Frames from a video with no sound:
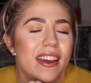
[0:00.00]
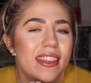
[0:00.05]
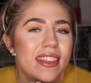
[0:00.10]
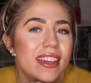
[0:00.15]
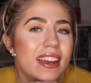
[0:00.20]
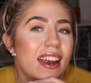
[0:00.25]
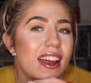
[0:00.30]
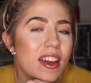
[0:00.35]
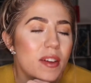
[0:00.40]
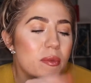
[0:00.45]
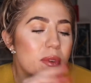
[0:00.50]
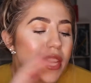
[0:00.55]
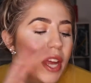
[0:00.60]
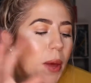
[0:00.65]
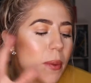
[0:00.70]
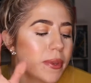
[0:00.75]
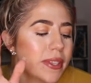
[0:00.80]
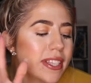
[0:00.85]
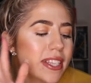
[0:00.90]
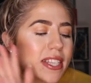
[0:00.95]
that I've been
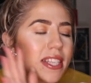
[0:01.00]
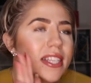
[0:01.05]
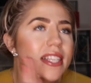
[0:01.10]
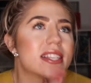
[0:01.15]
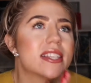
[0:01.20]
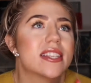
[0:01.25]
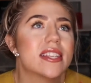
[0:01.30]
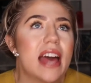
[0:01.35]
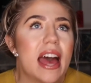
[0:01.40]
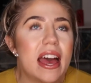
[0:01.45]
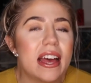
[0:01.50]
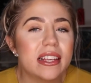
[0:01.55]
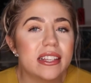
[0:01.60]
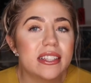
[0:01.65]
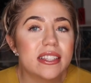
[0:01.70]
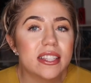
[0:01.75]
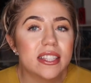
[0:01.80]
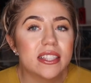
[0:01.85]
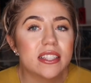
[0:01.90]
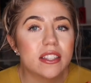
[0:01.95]

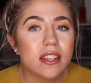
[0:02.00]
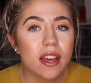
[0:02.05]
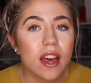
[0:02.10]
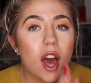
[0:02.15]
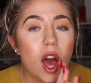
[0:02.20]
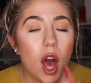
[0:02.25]
obsessed